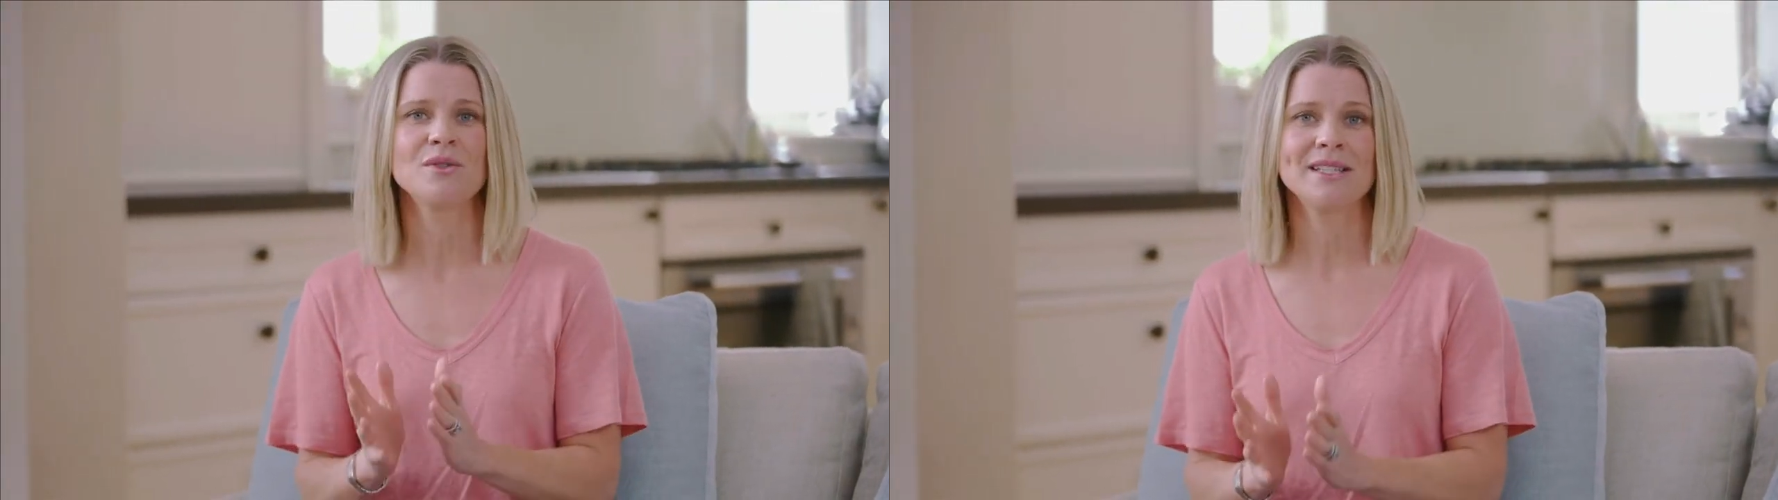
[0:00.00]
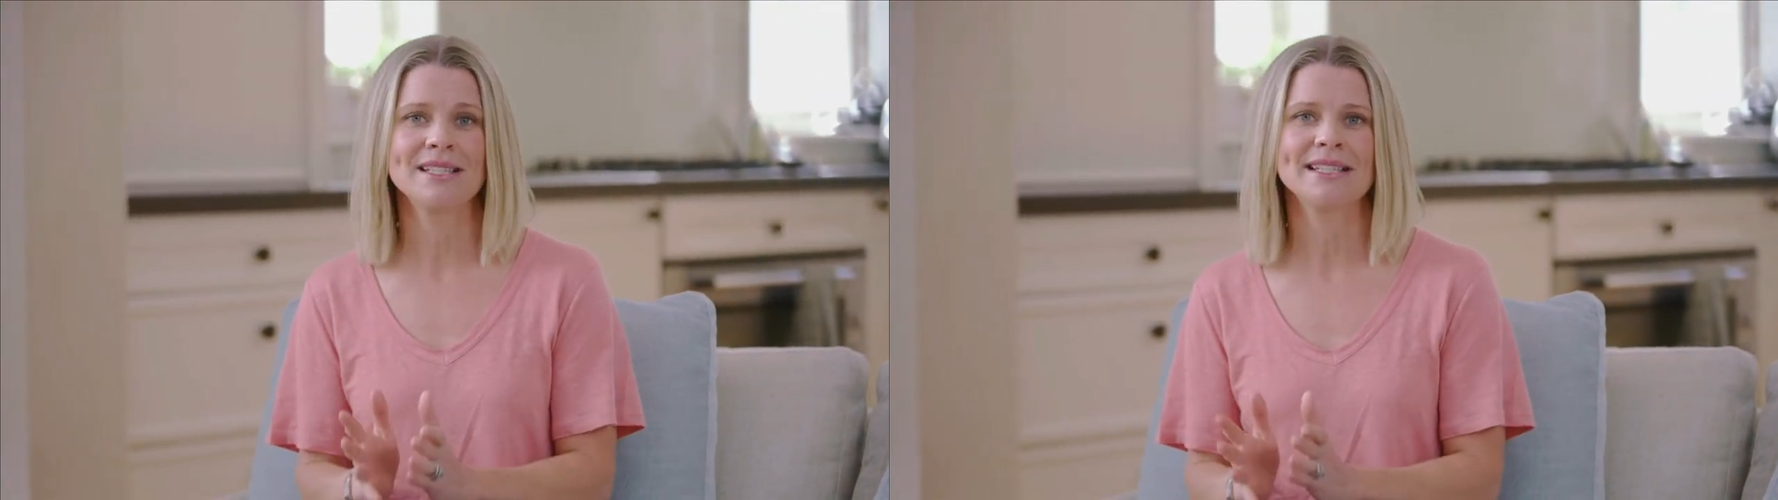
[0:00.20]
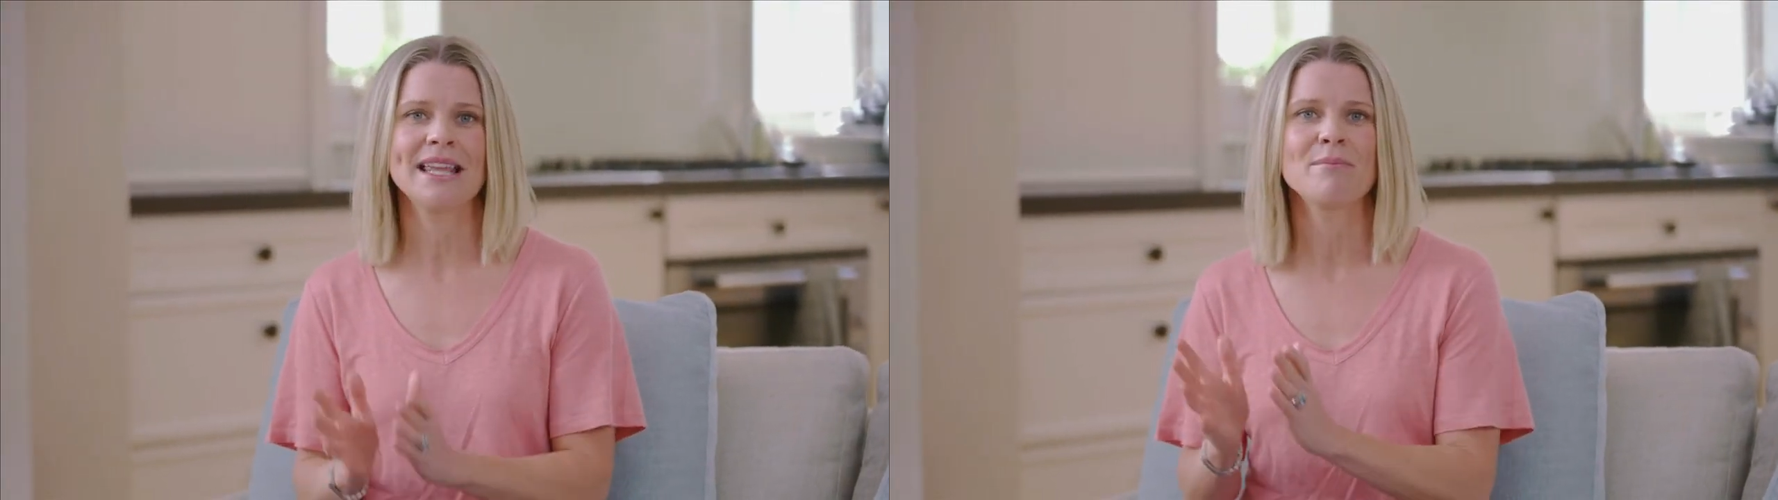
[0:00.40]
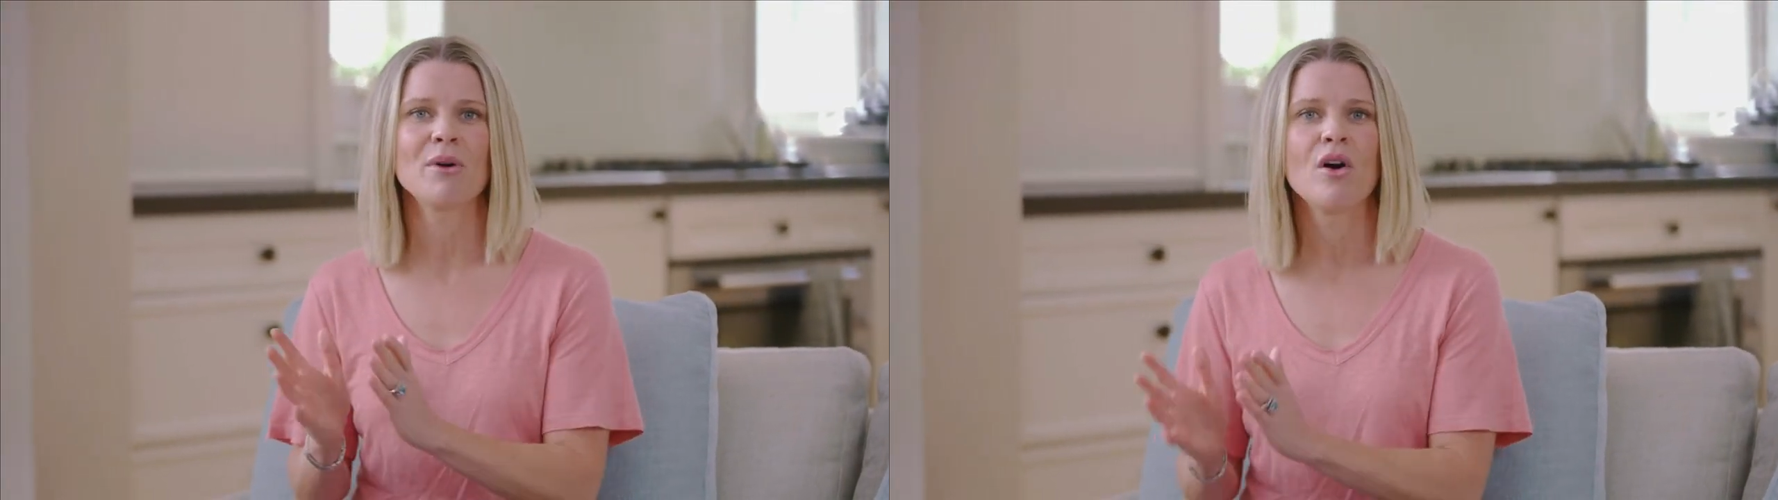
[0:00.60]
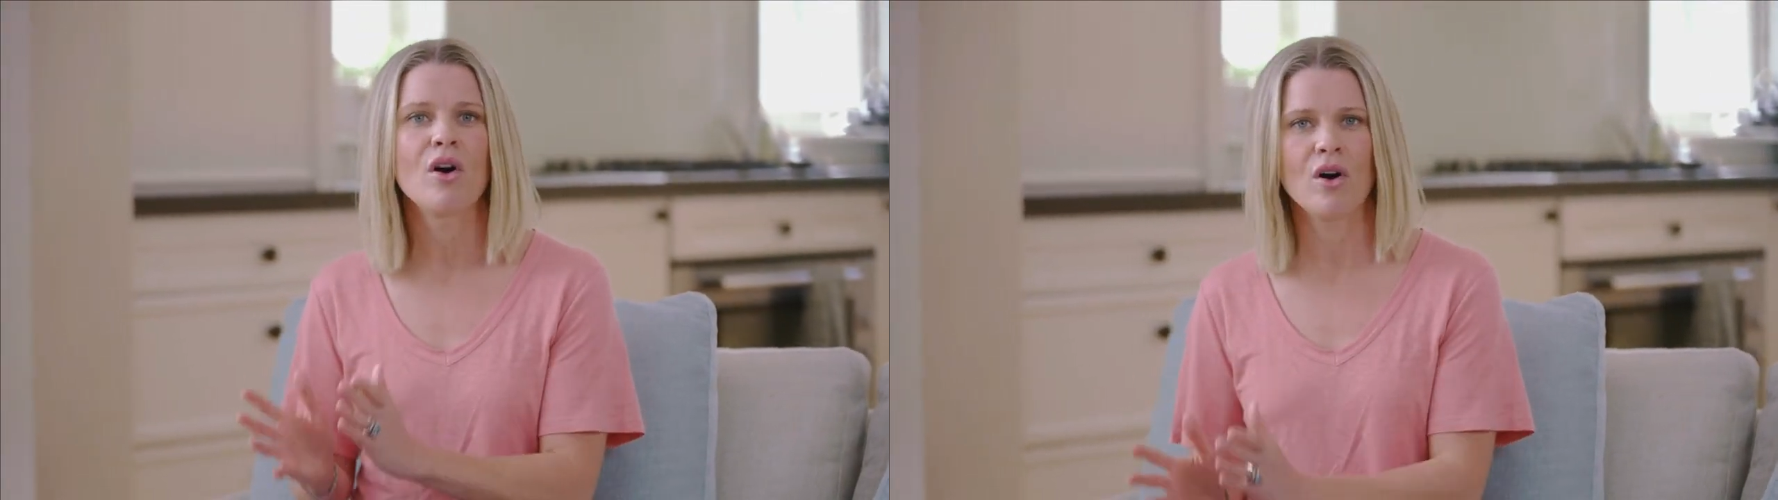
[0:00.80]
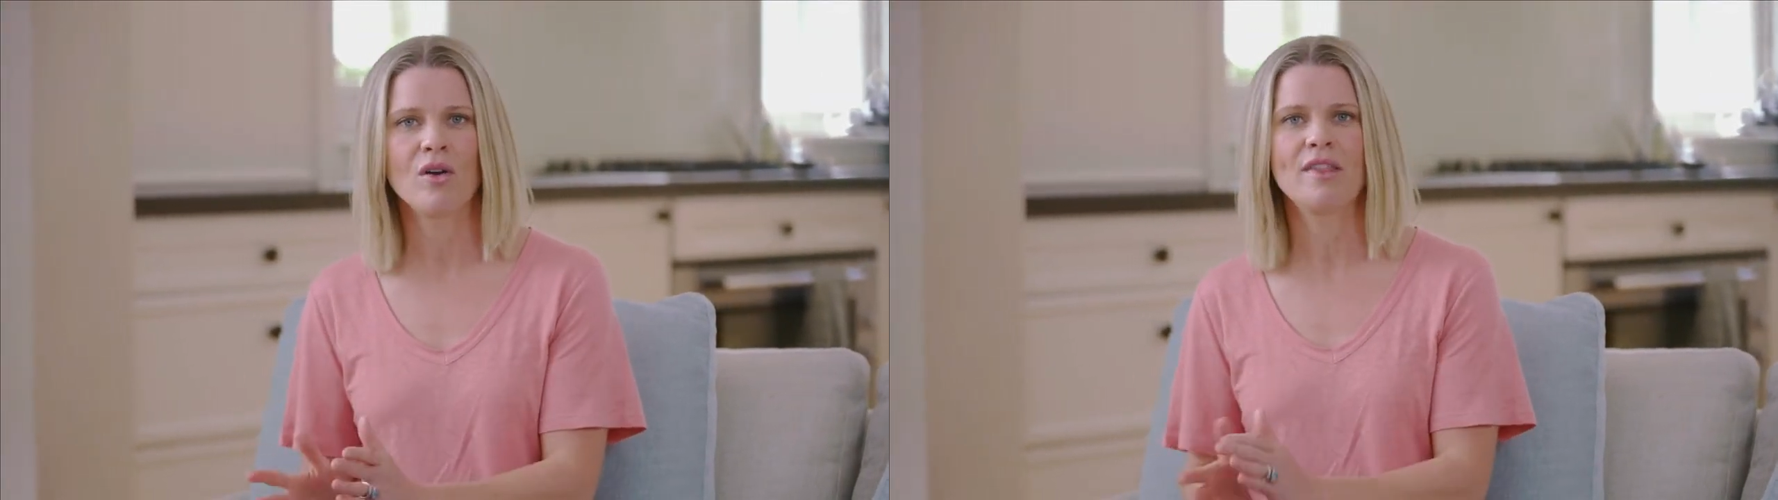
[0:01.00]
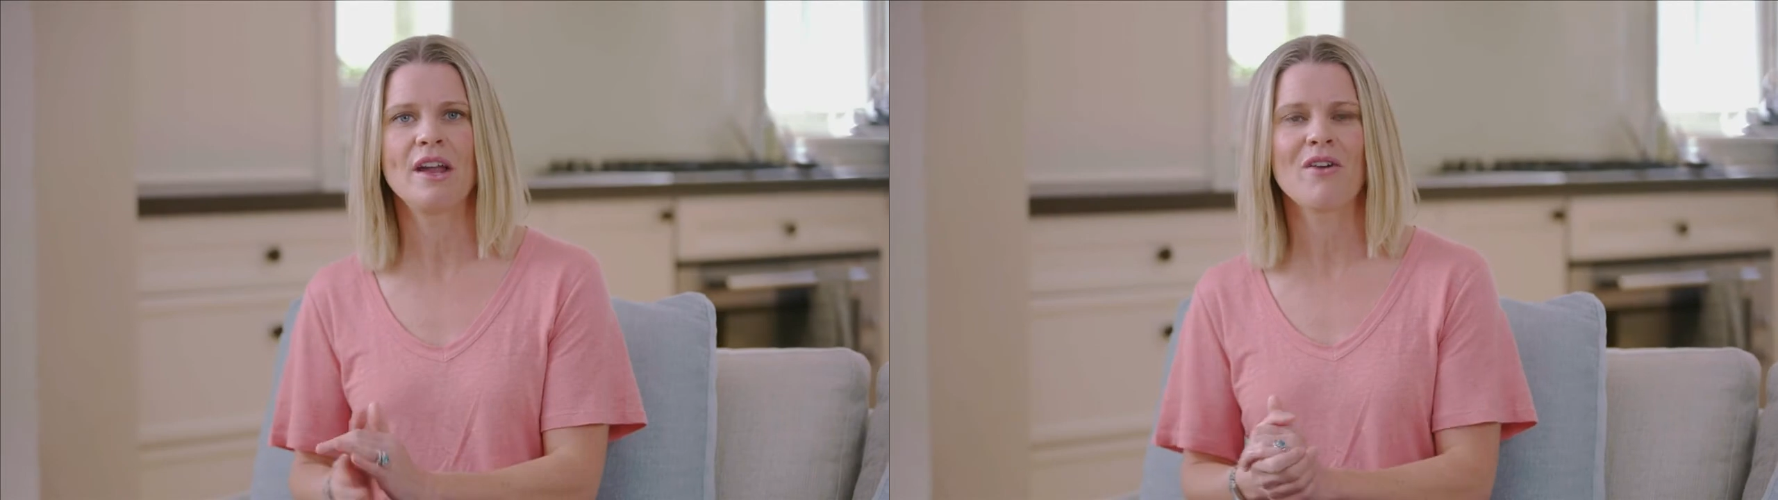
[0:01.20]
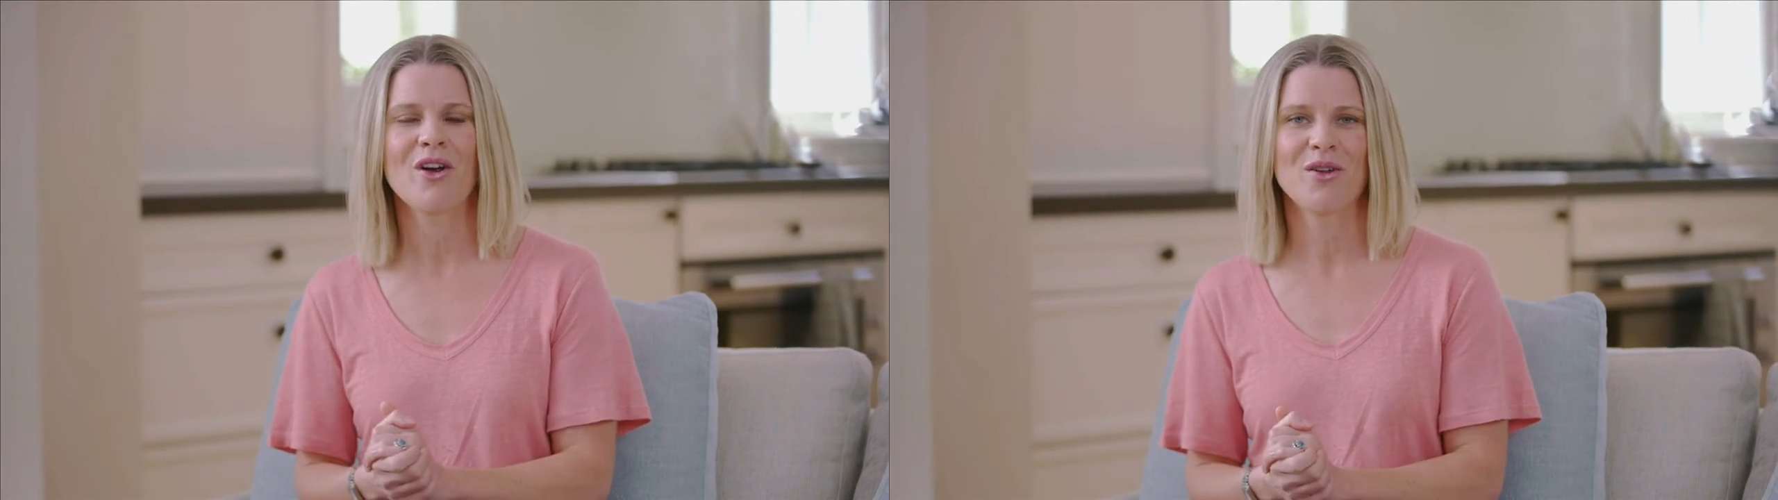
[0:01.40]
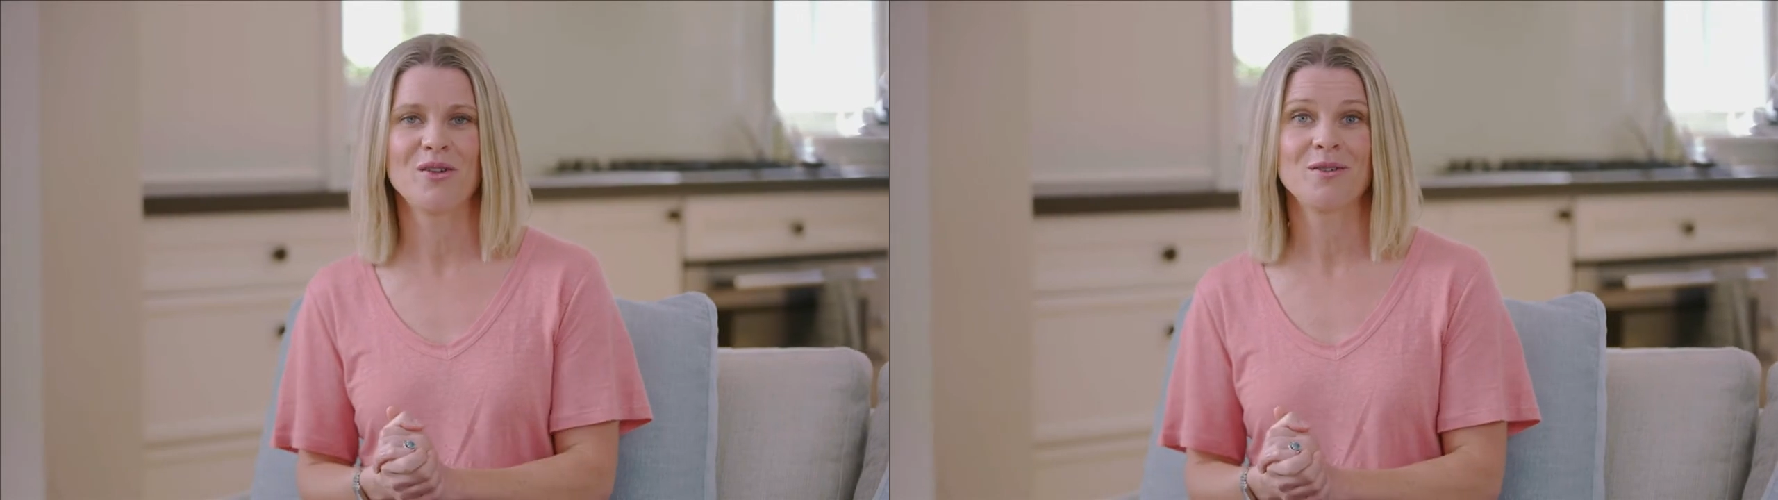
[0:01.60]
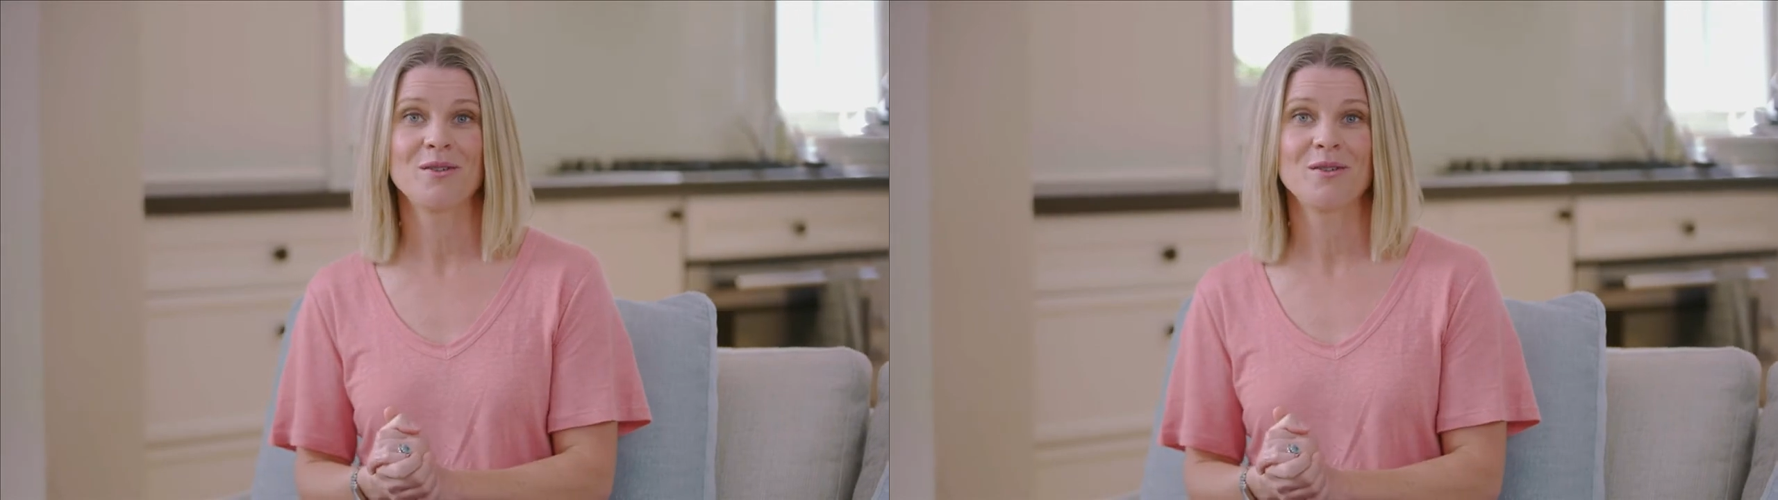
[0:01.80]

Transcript: to sleep on their own